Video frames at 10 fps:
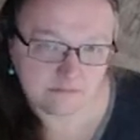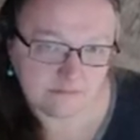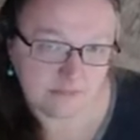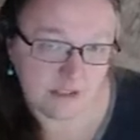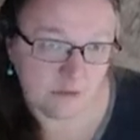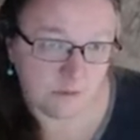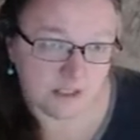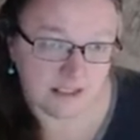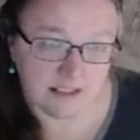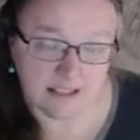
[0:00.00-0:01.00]
You want to
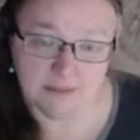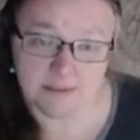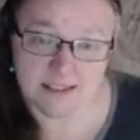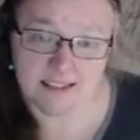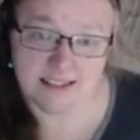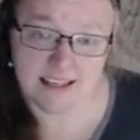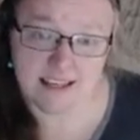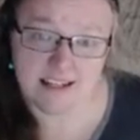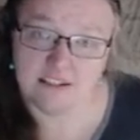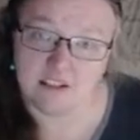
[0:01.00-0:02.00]
collapse a
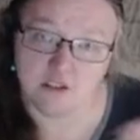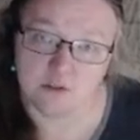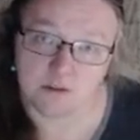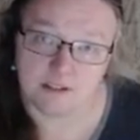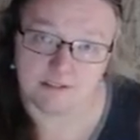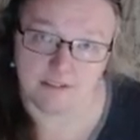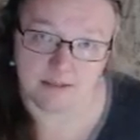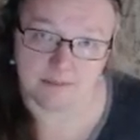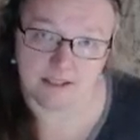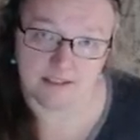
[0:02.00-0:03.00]
society? Destroy the
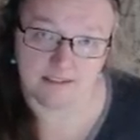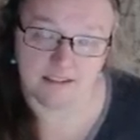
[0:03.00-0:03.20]
family.